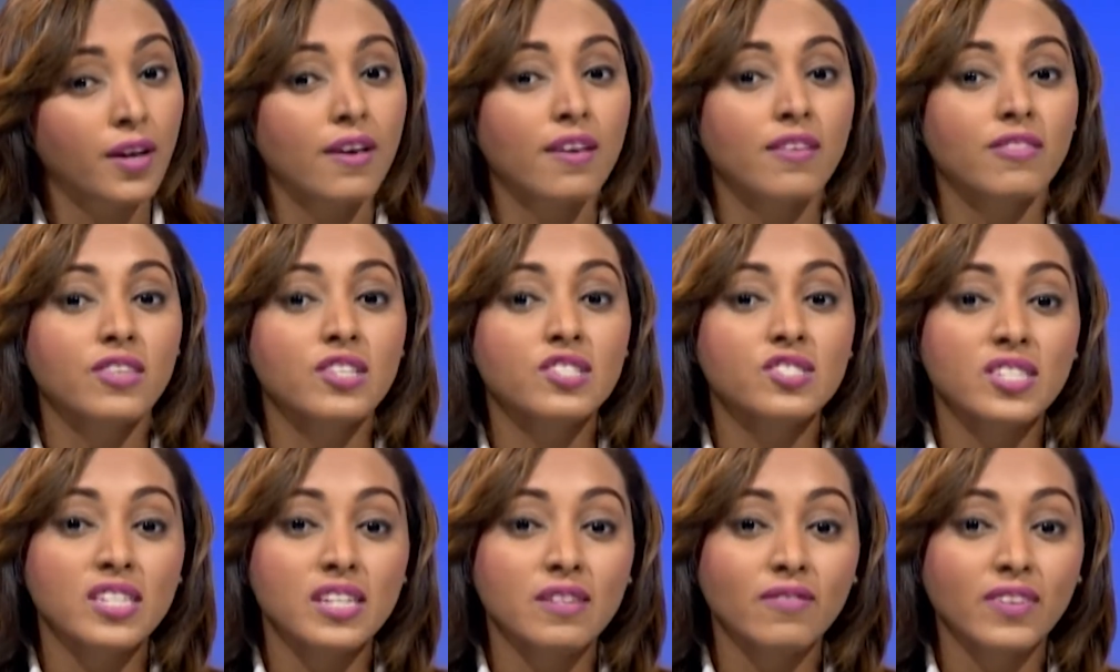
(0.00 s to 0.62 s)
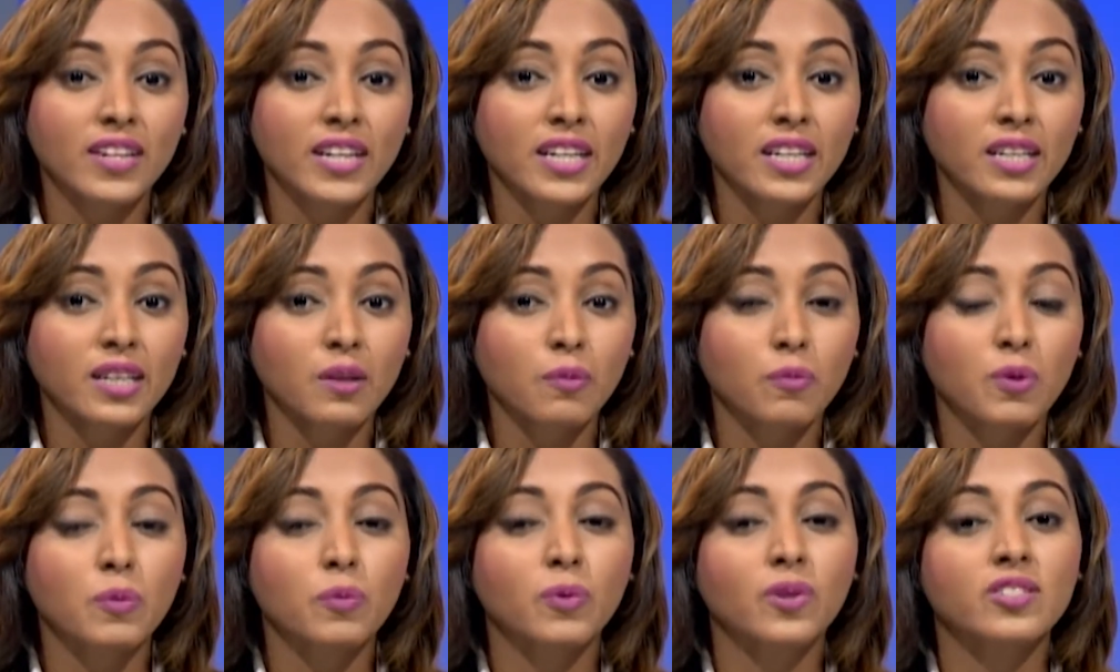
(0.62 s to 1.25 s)
This evening,
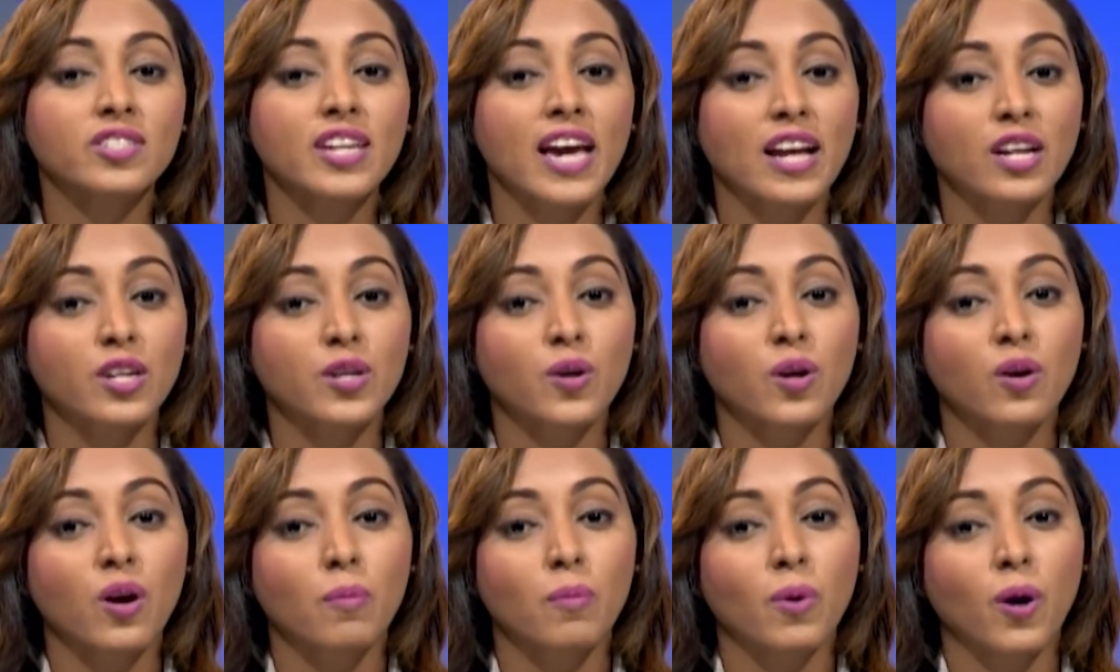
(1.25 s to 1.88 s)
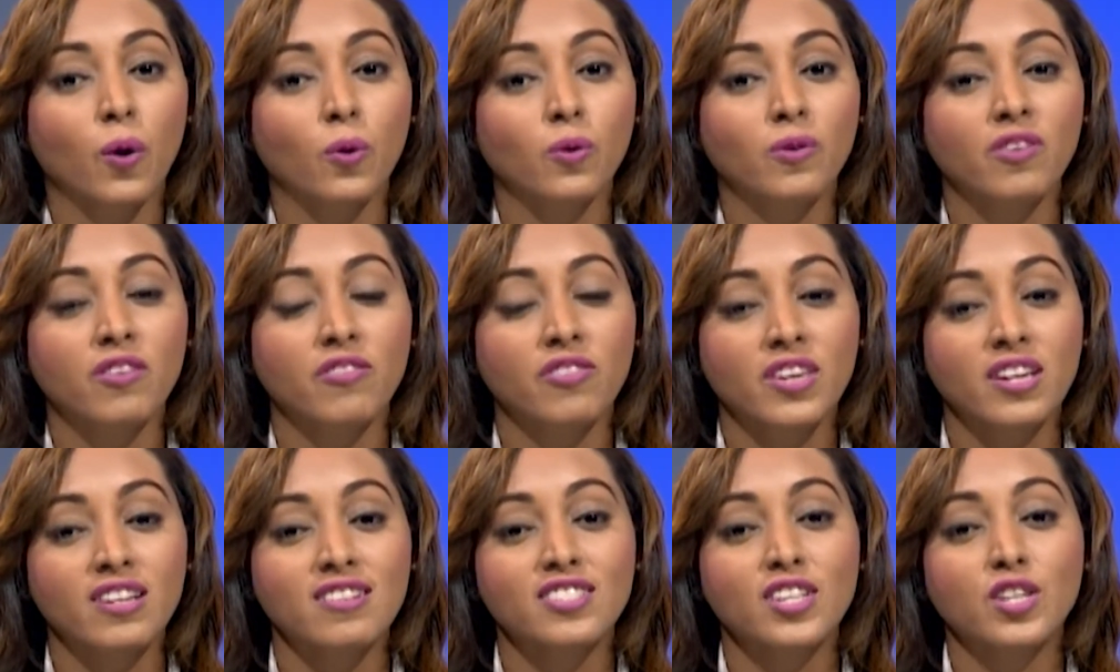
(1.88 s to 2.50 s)
we will tell you about the
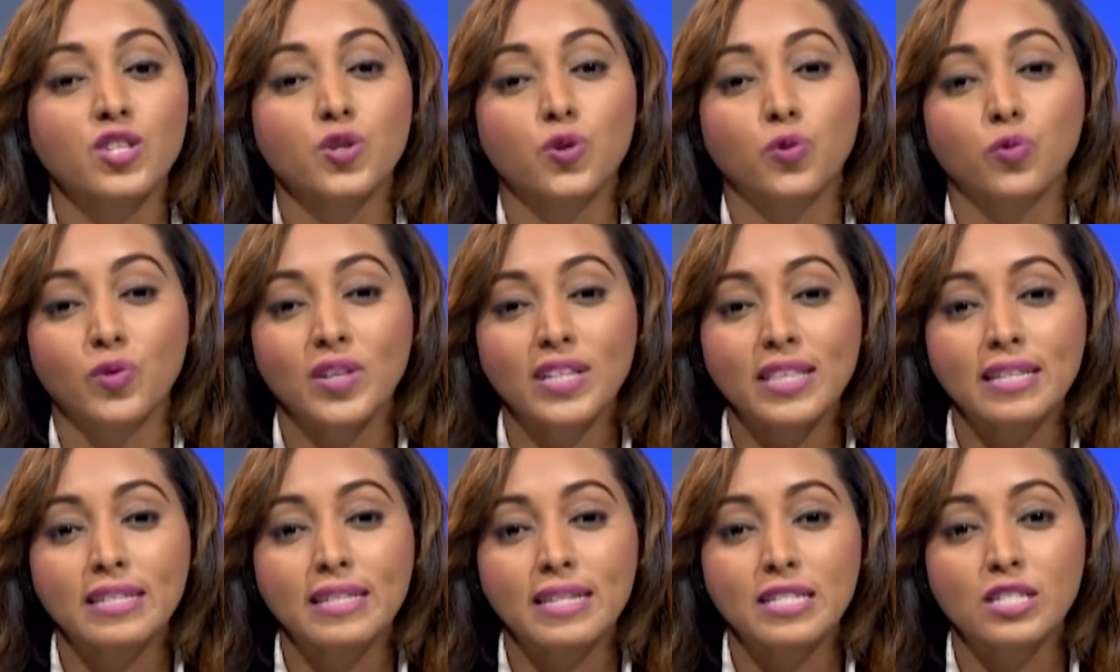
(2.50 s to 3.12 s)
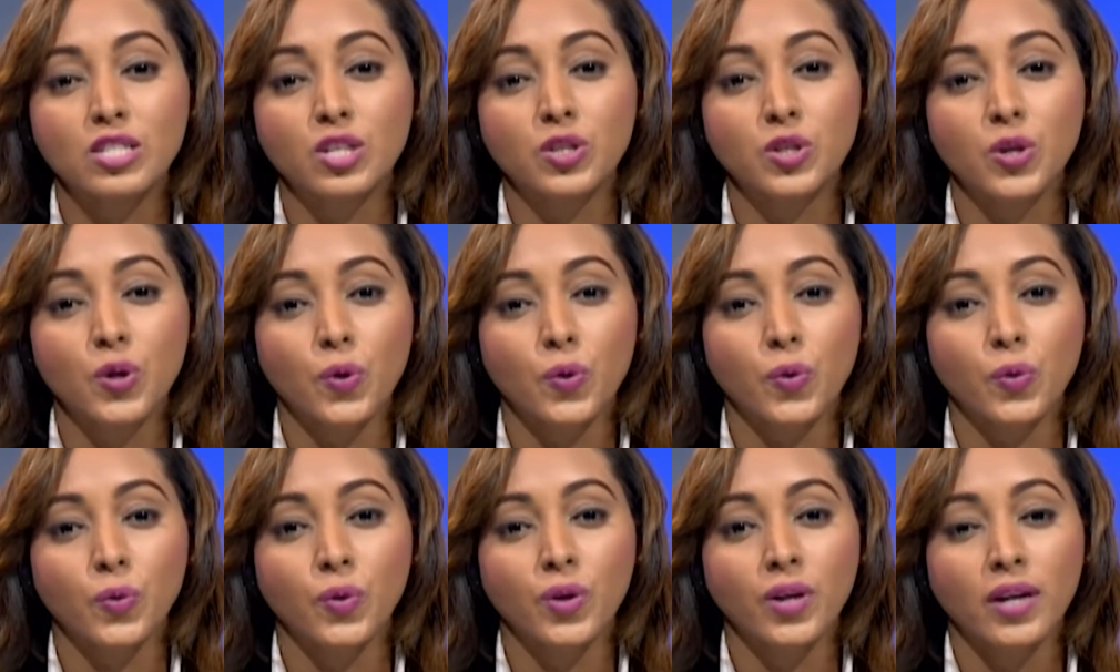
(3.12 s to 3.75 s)
things that you really need to
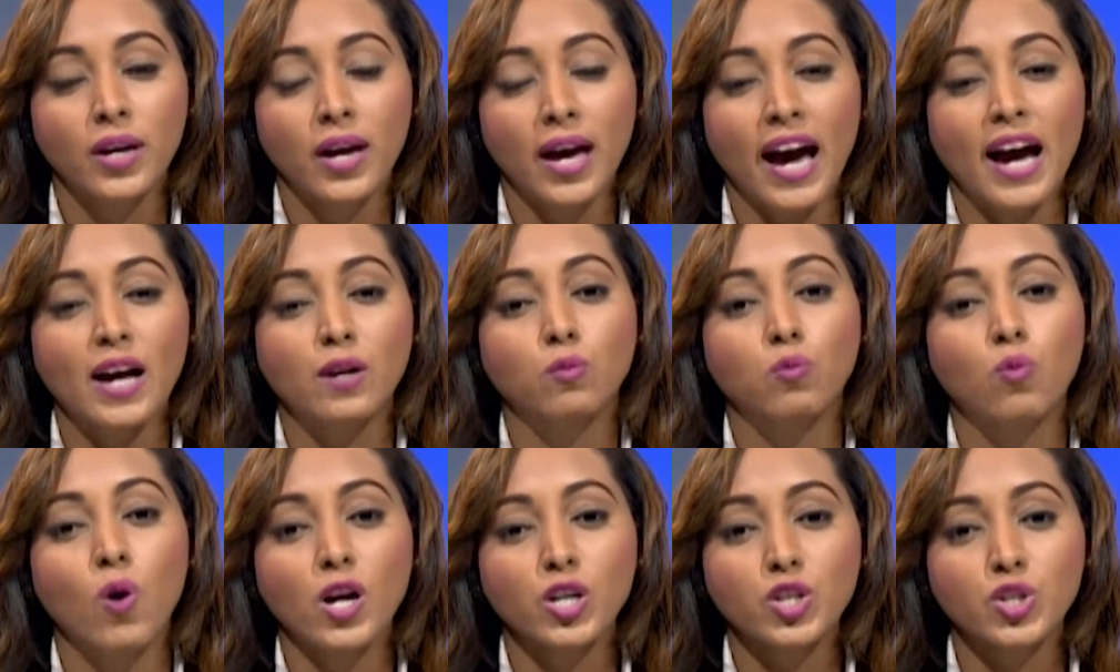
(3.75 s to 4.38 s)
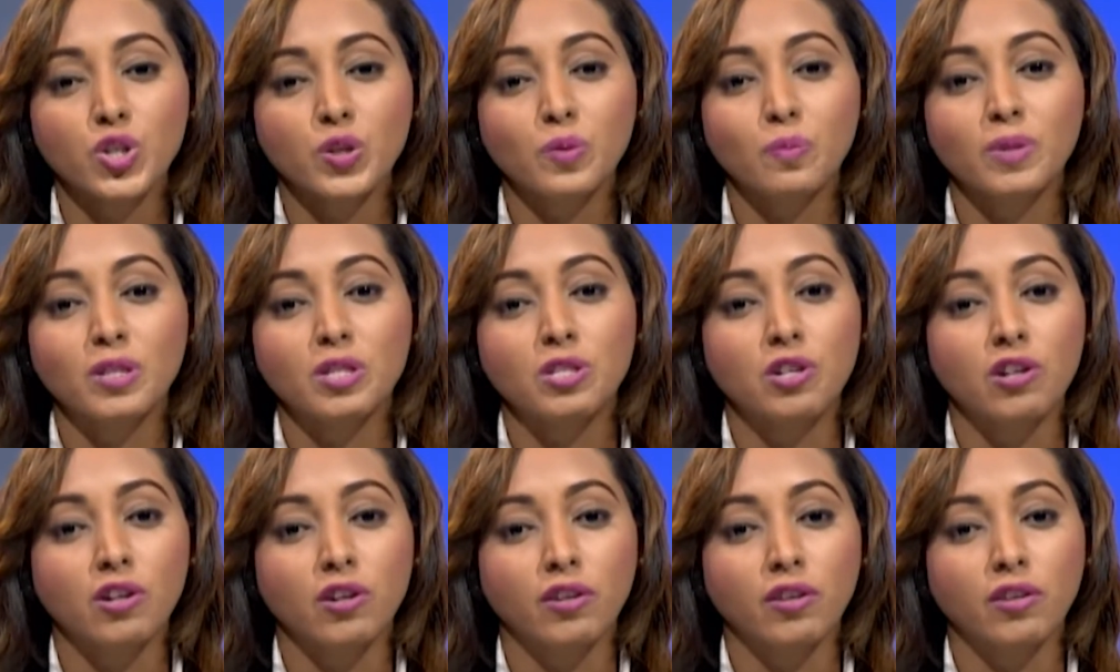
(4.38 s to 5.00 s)
know and what should be
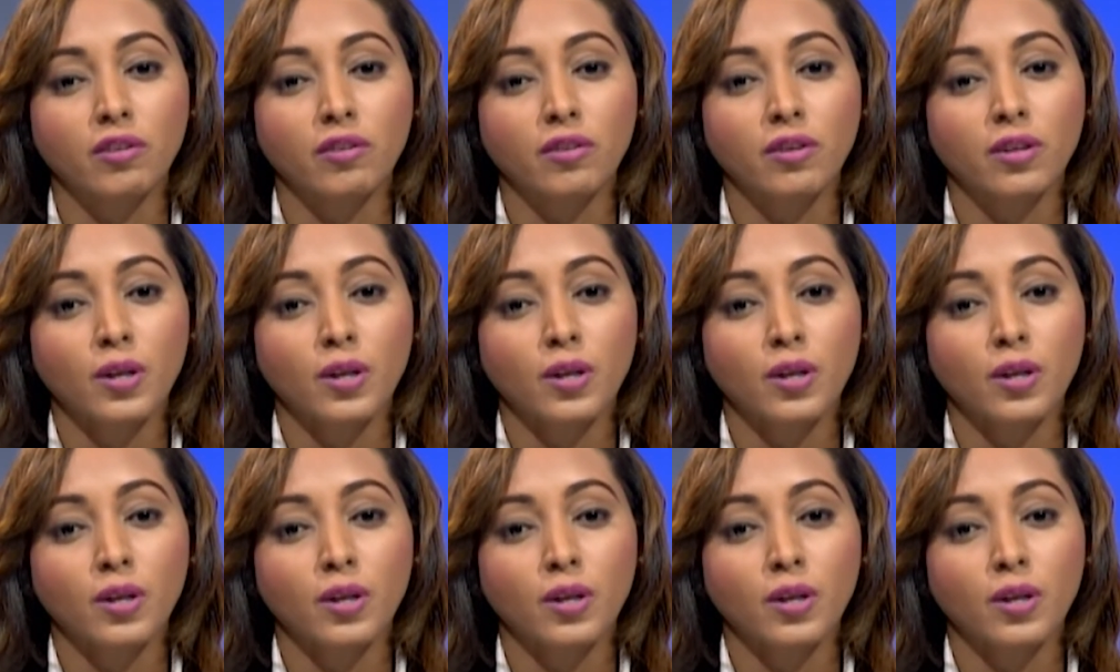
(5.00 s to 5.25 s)
done.